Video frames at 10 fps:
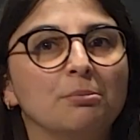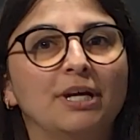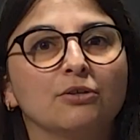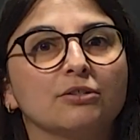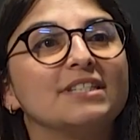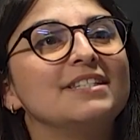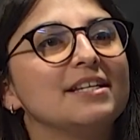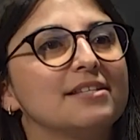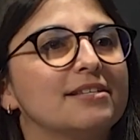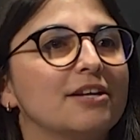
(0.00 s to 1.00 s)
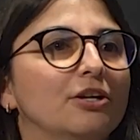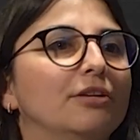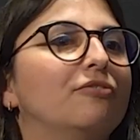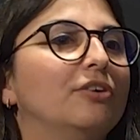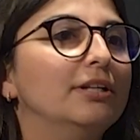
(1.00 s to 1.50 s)
we may not
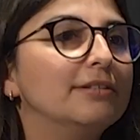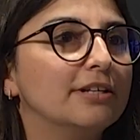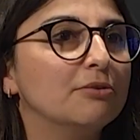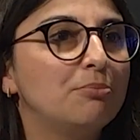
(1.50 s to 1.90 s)
necessarily feel the